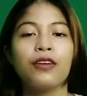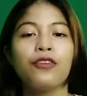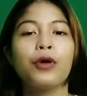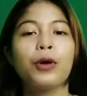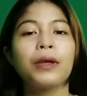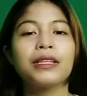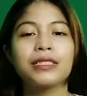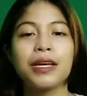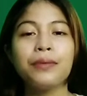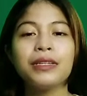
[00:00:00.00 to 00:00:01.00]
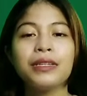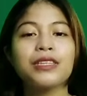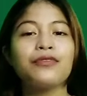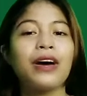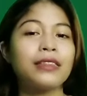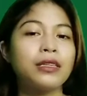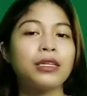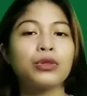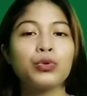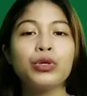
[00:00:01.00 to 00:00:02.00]
Formalism is divided
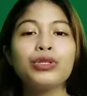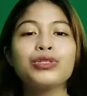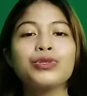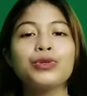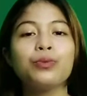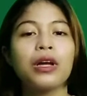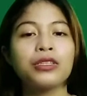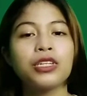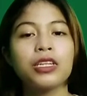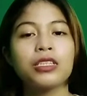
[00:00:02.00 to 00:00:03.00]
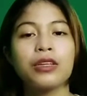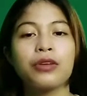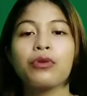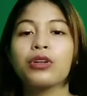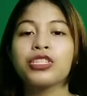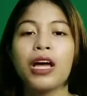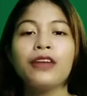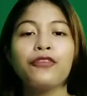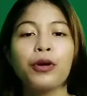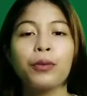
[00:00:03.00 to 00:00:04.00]
into two branches, the
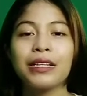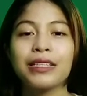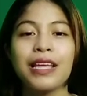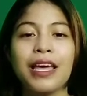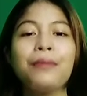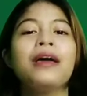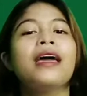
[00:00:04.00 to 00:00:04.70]
Roshan formalism